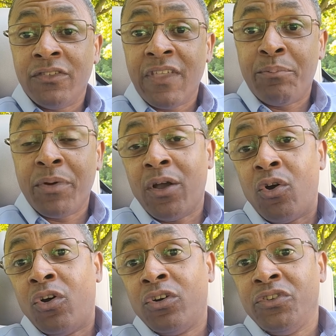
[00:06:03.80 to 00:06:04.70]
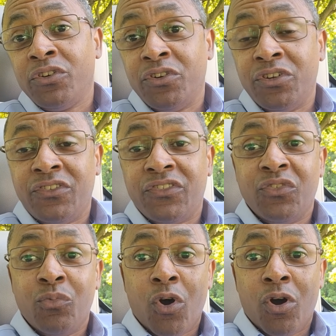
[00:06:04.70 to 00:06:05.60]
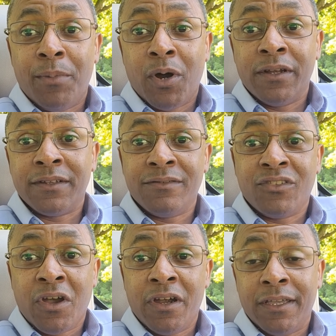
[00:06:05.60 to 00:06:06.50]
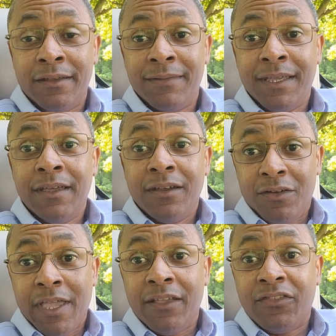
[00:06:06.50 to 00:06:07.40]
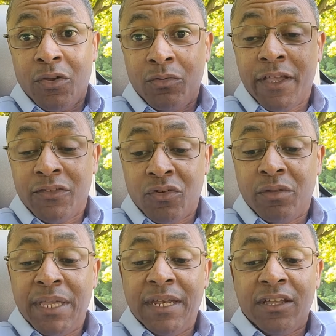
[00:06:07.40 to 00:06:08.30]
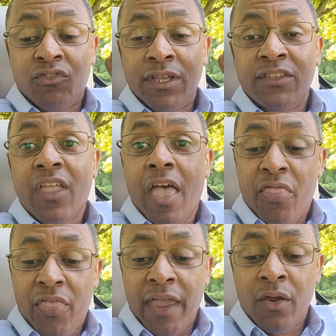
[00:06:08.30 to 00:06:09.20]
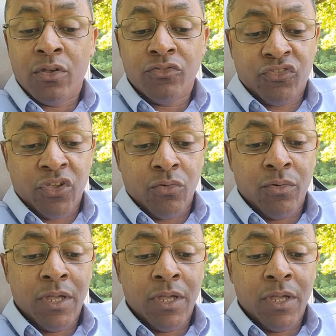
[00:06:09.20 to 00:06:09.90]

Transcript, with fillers: that bring all your goods to Walmart and Target okay so there's going to be an increase there too